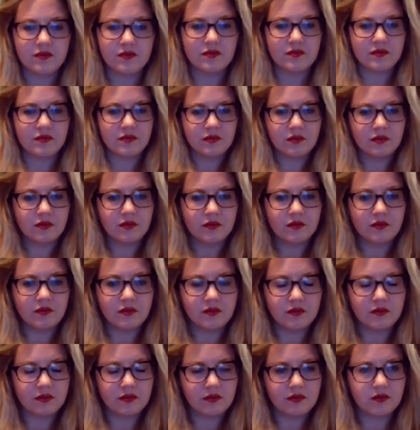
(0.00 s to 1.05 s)

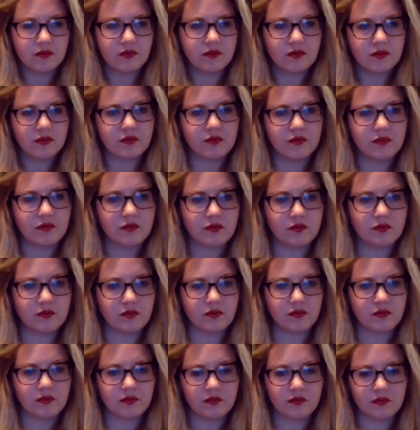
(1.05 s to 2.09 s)

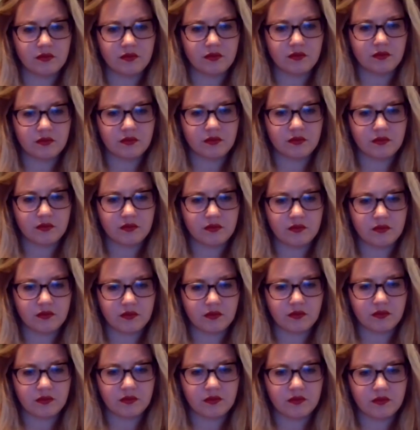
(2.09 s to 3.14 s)

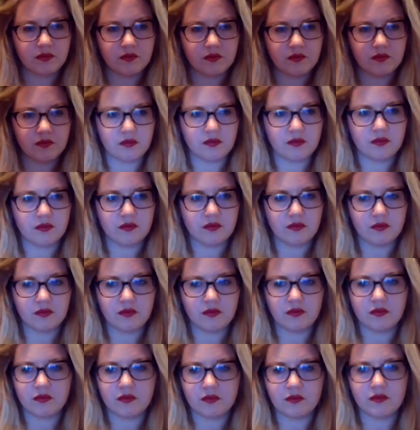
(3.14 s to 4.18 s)
No words are spoken by the person on screen.